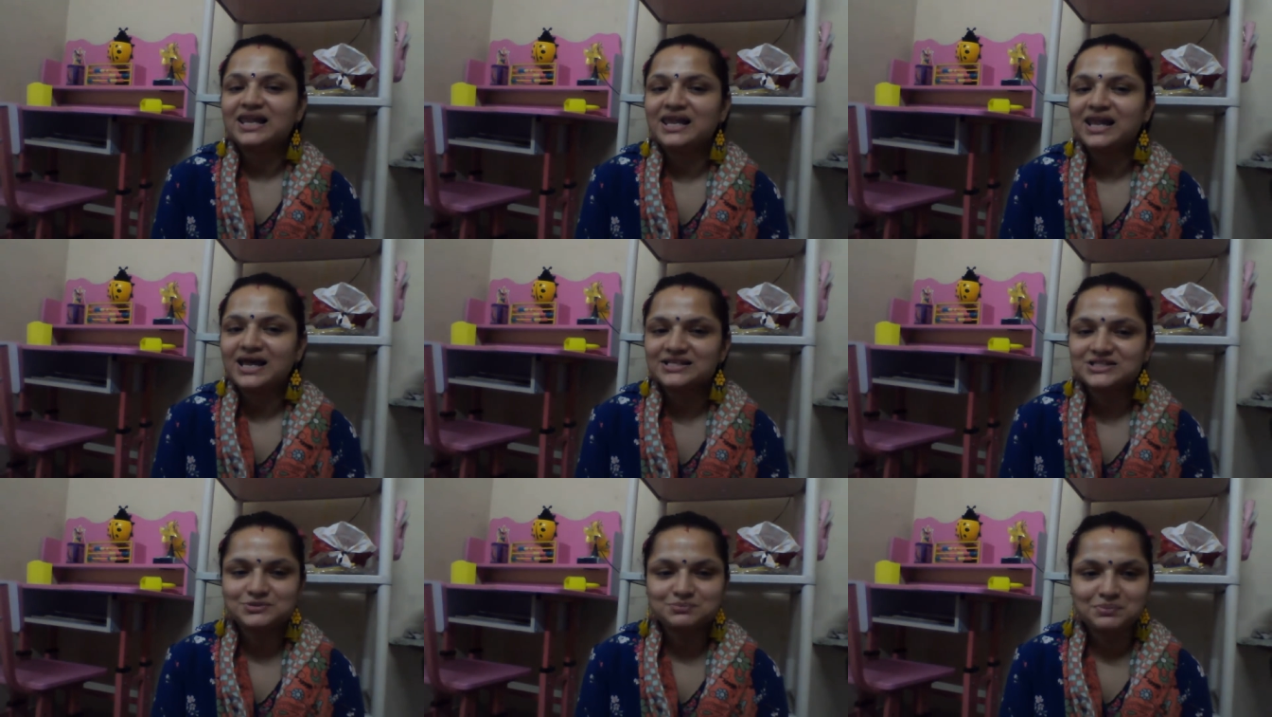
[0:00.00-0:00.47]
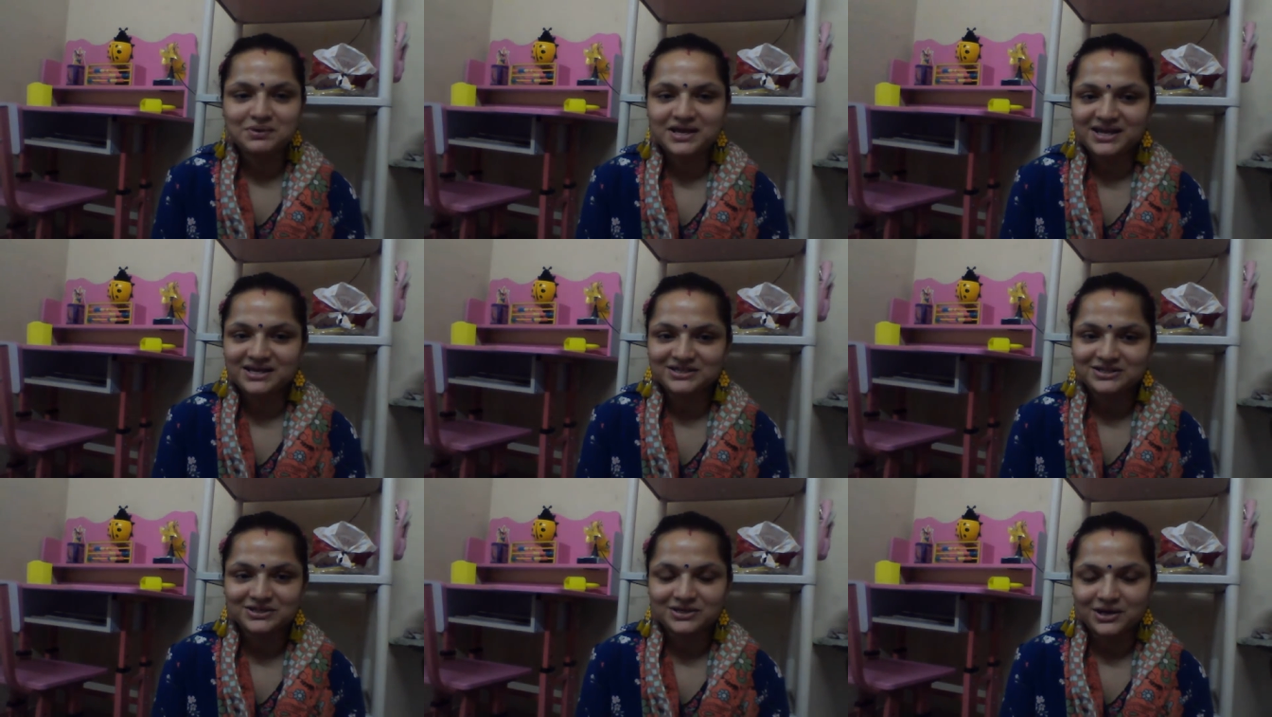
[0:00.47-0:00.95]
Let's
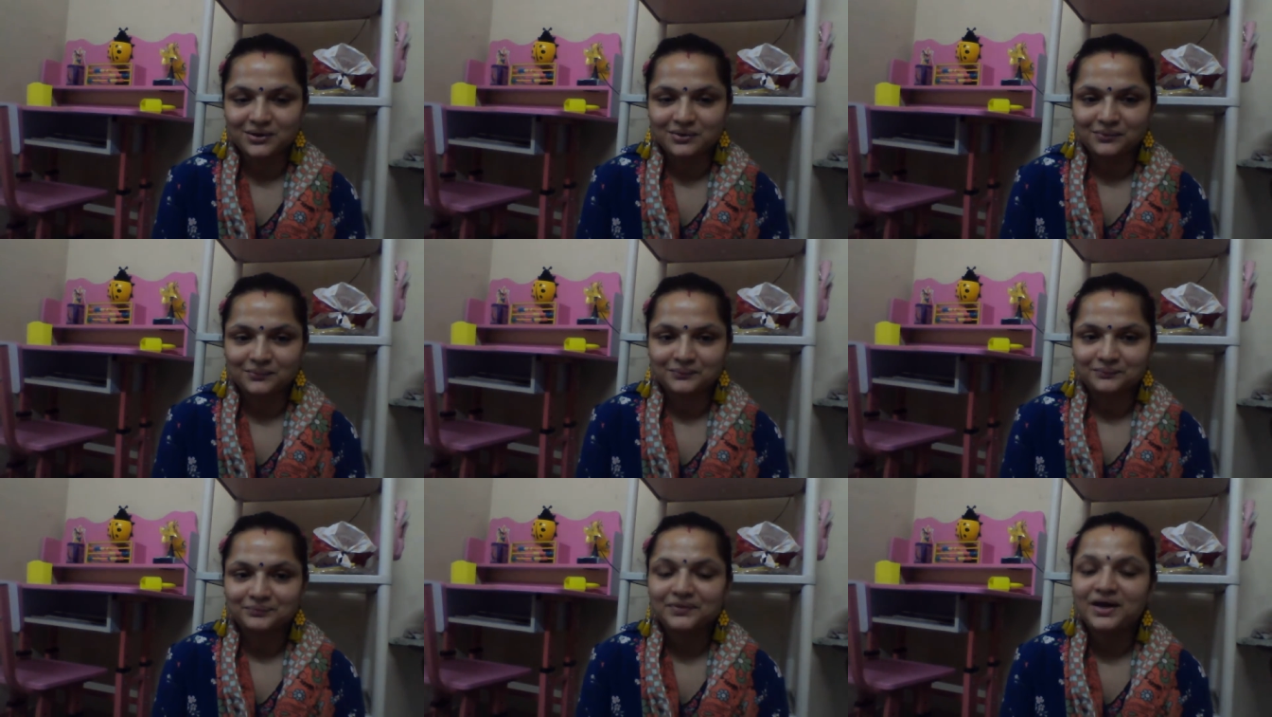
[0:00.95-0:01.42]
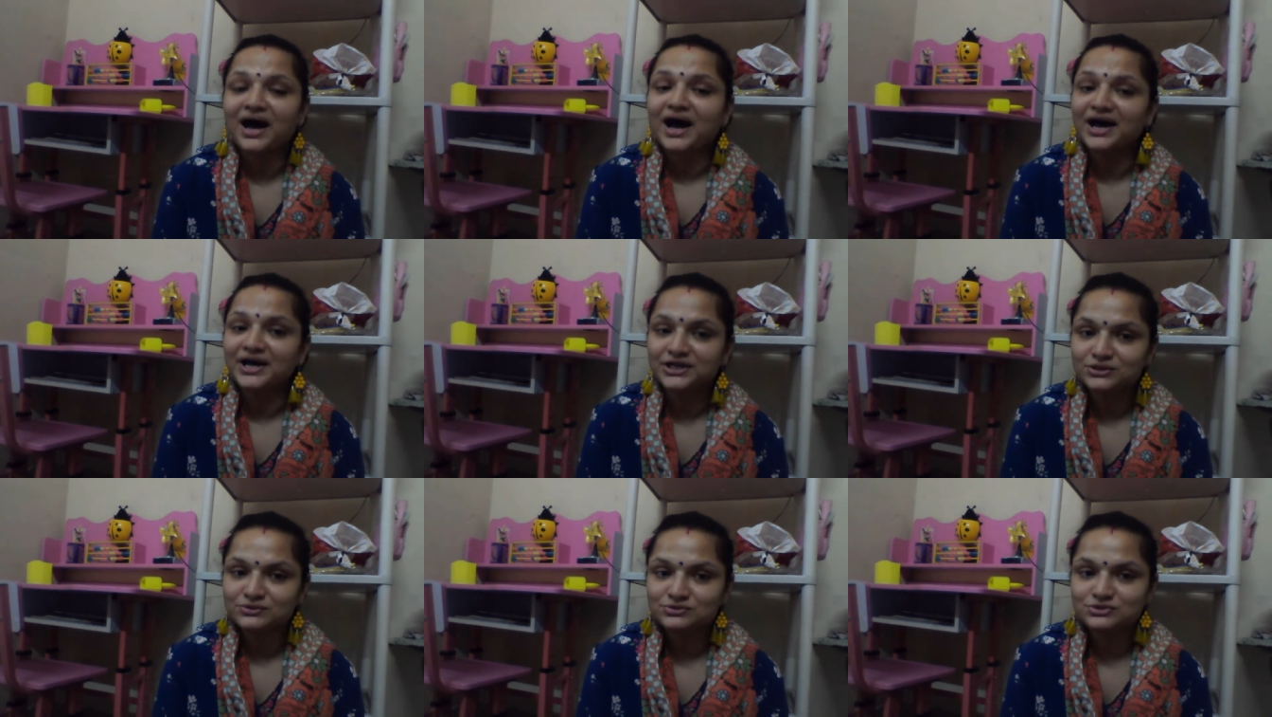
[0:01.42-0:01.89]
play it now.
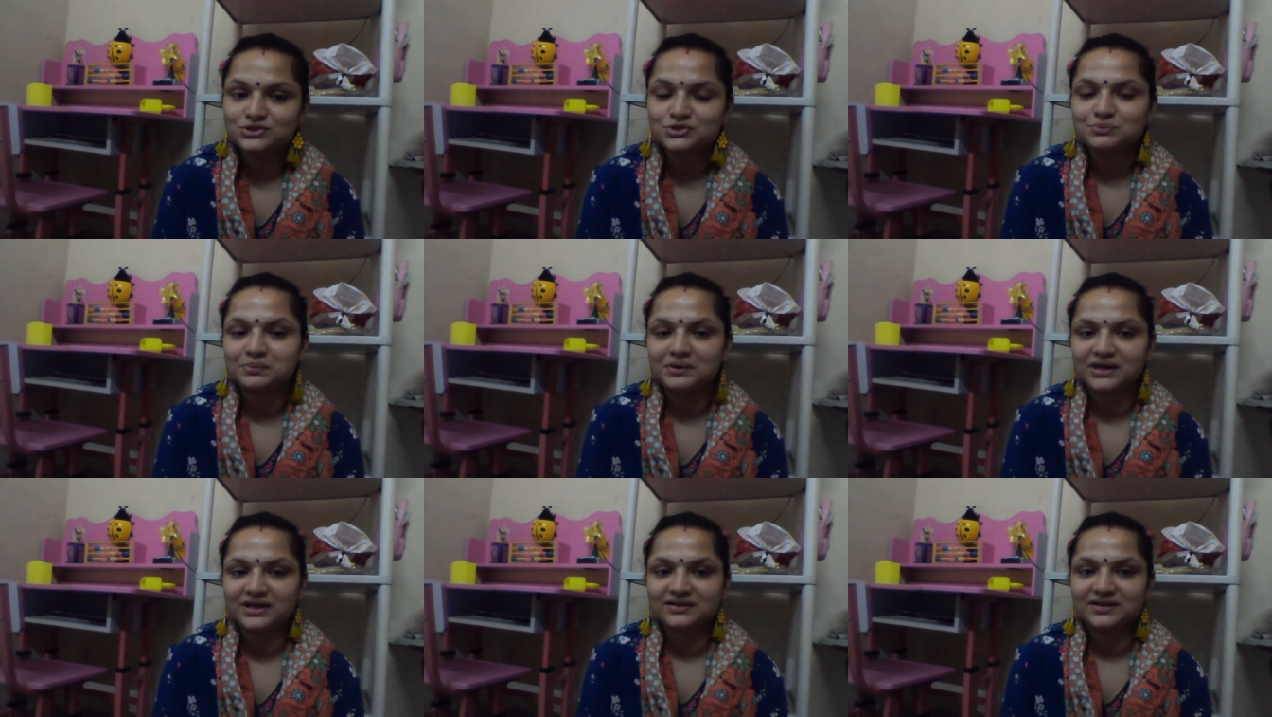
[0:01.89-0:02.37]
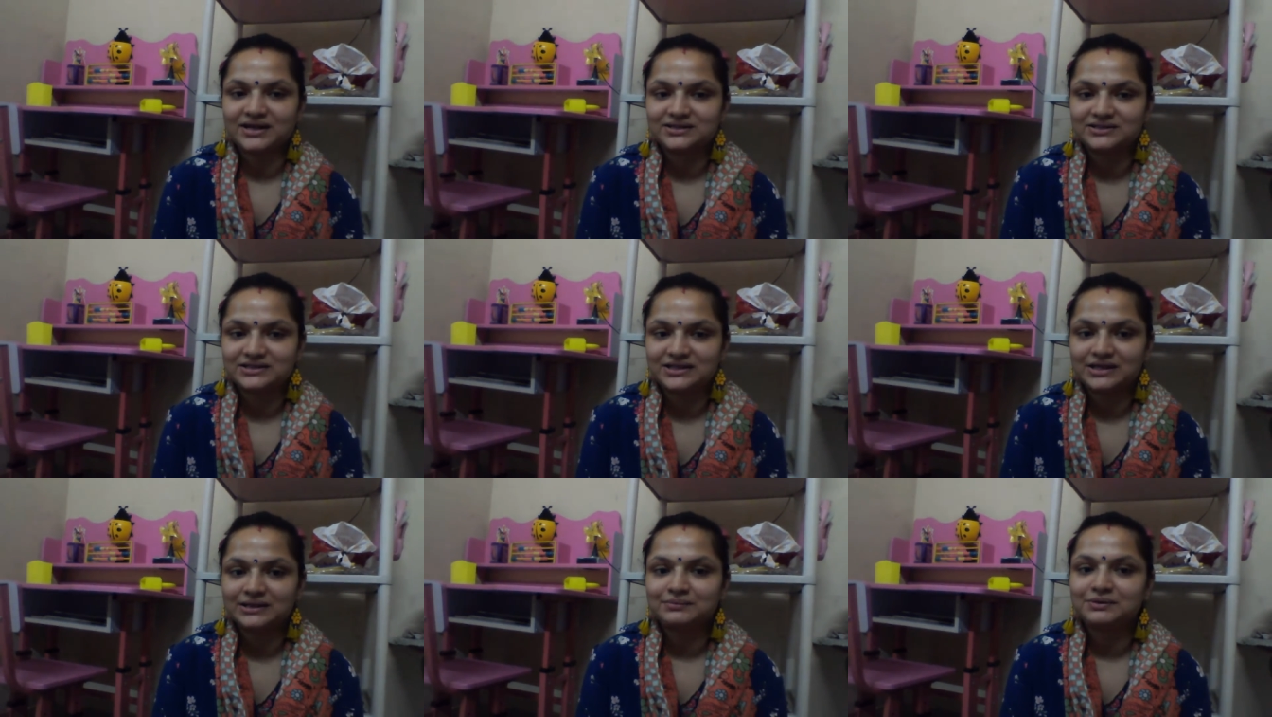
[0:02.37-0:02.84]
I used to play
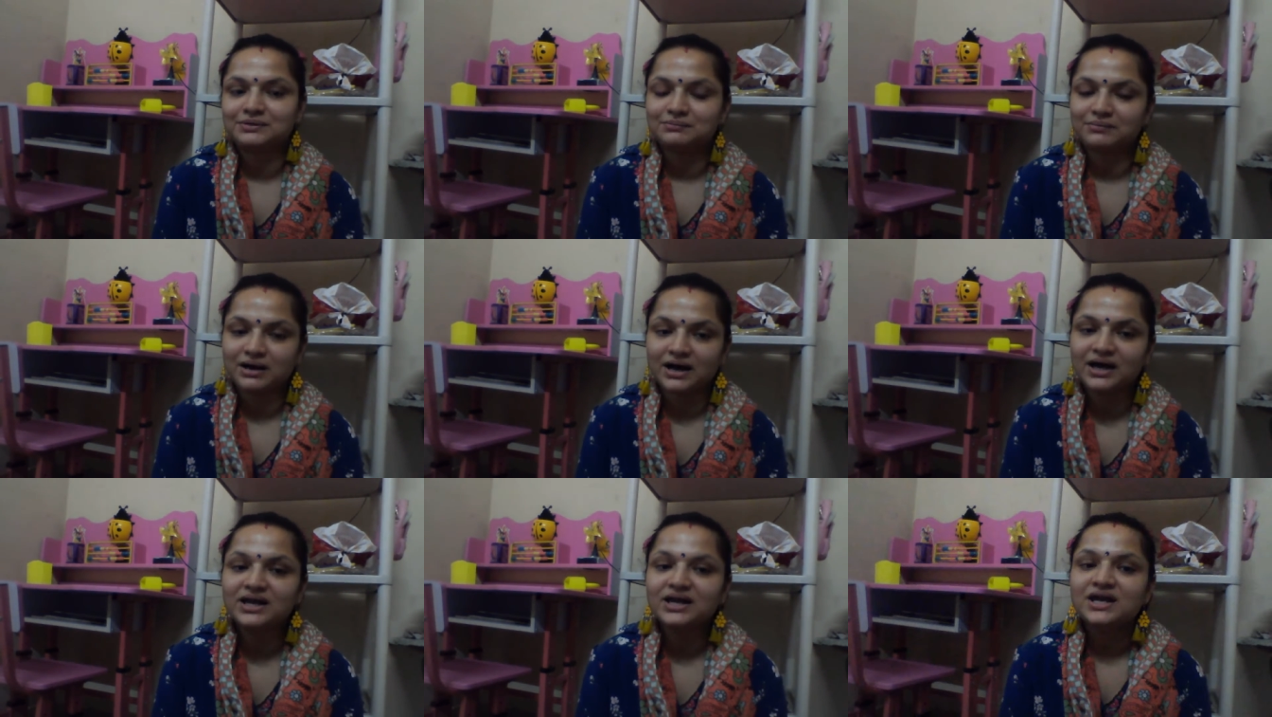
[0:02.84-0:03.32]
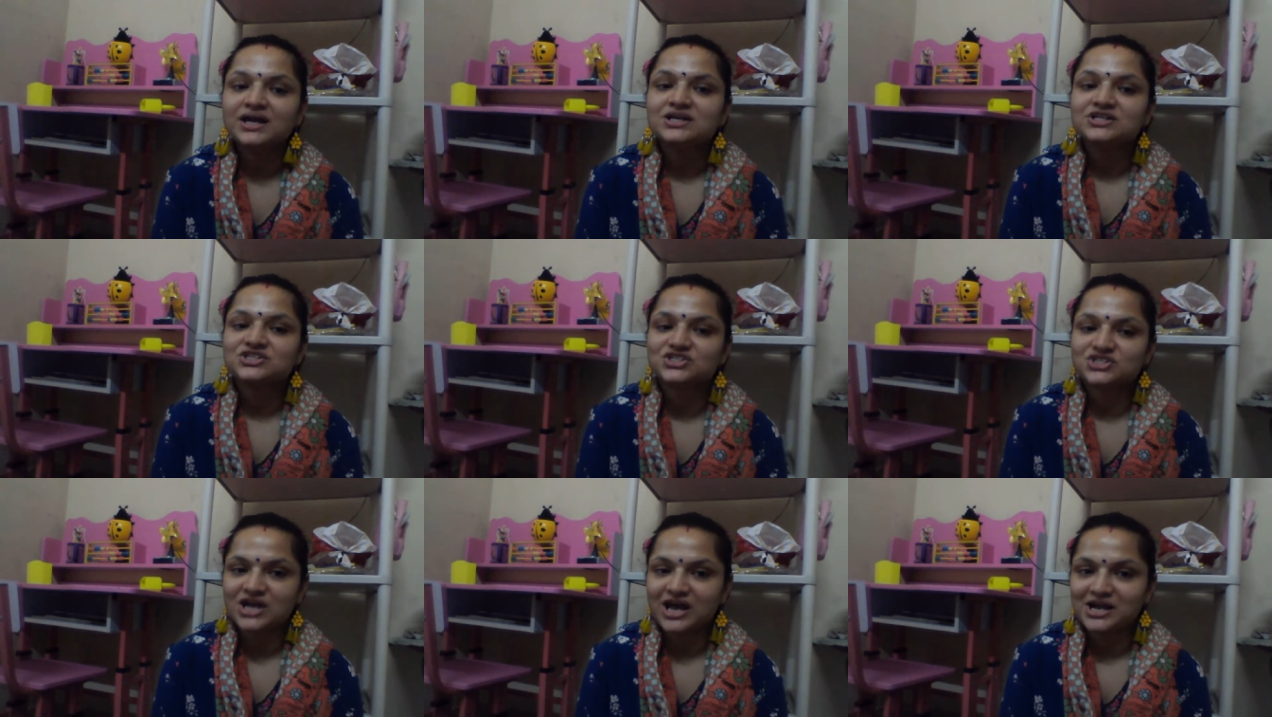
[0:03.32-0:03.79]
that game in my
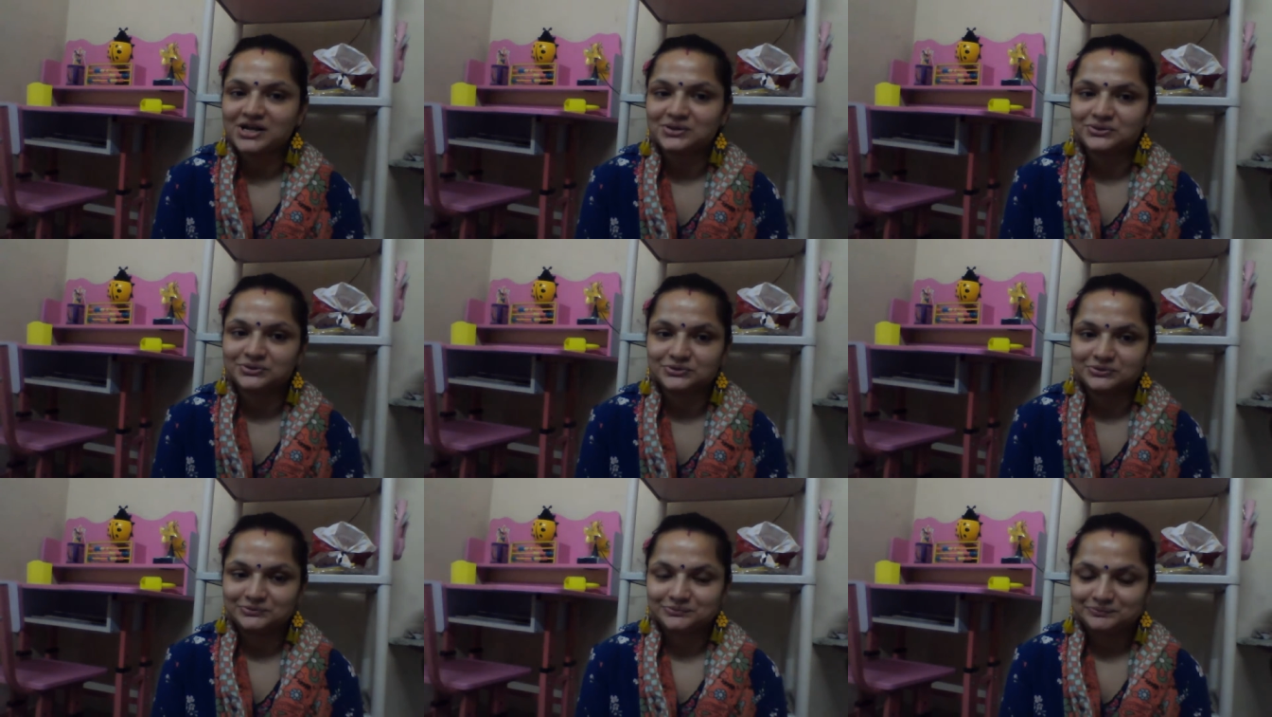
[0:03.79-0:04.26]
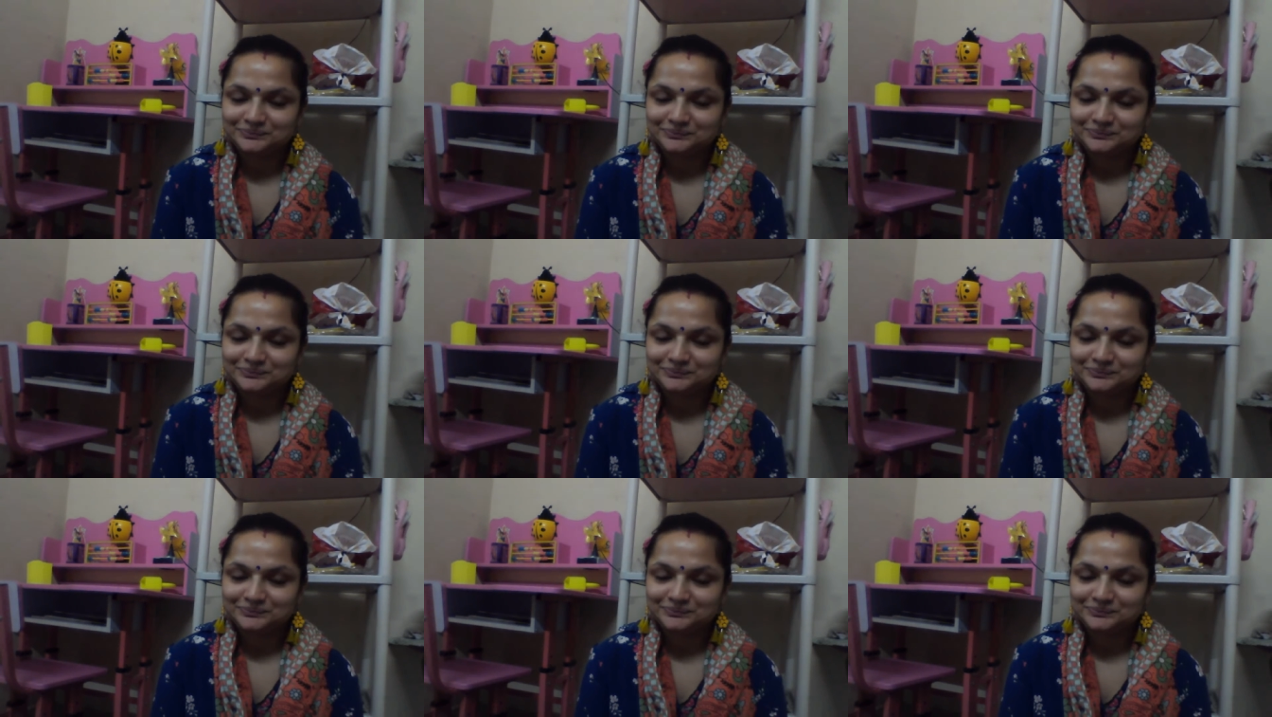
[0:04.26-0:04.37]
childhood.